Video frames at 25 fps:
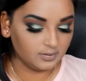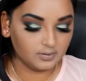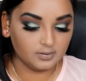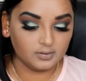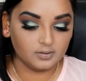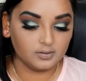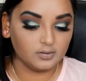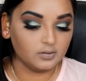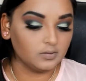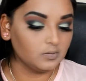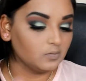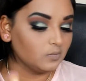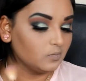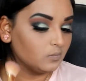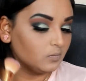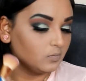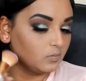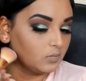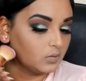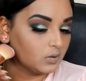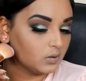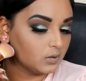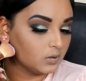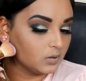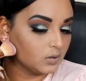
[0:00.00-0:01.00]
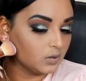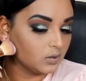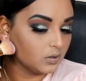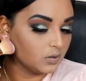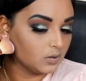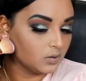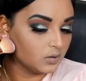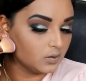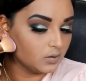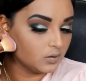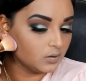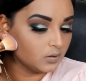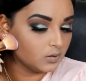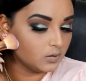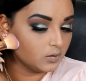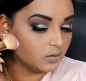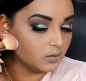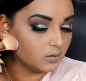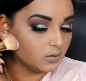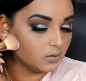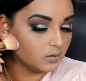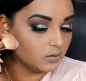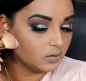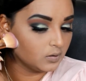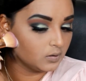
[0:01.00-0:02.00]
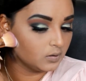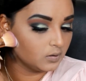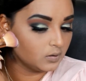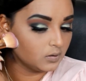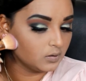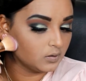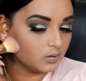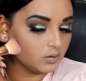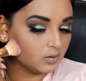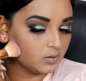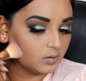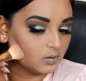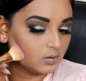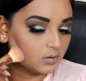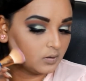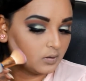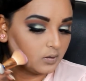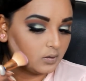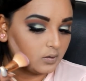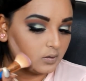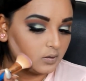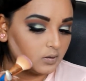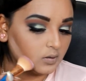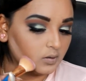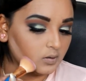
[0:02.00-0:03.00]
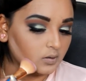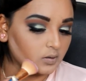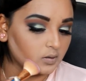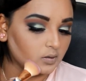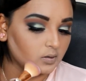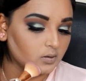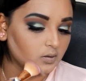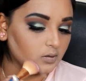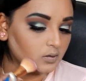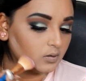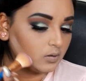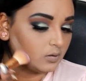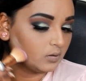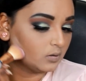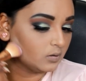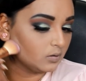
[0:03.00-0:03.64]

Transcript: [no speech]